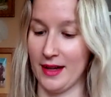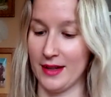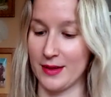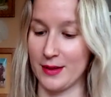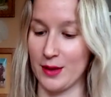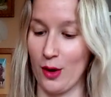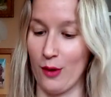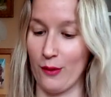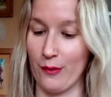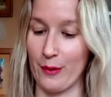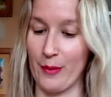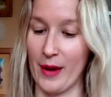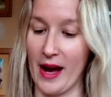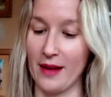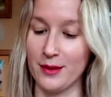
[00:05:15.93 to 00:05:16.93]
so for
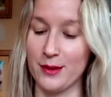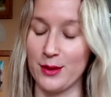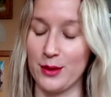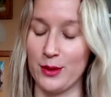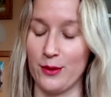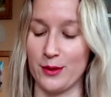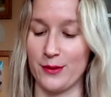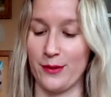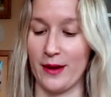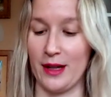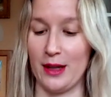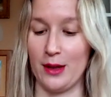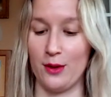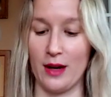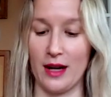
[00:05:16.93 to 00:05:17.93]
pile 2, it was
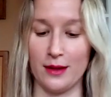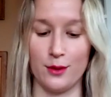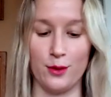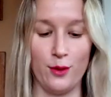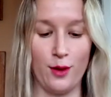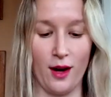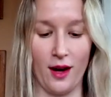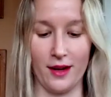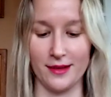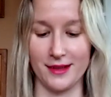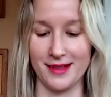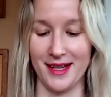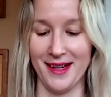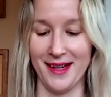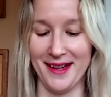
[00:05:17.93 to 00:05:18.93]
funny, you got 2
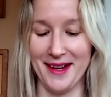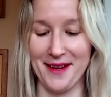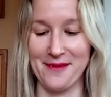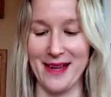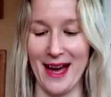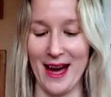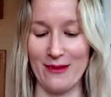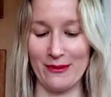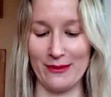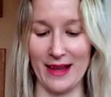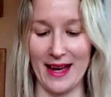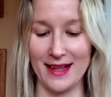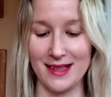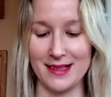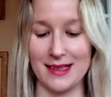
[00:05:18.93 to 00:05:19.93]
cards. We have
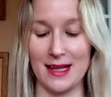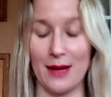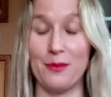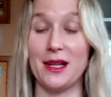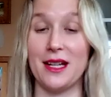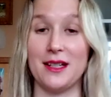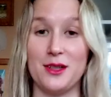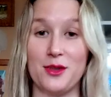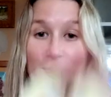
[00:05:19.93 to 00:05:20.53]
legs, stepping into